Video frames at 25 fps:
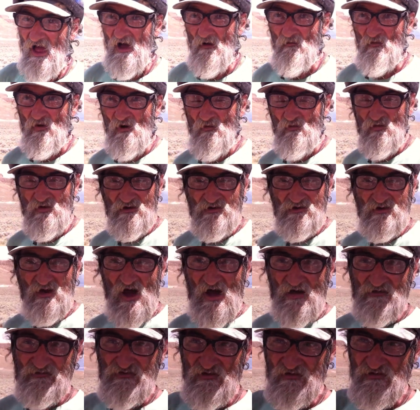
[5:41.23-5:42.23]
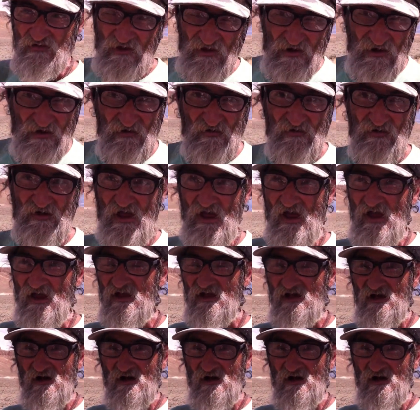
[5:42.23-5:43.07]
And when we got to the internet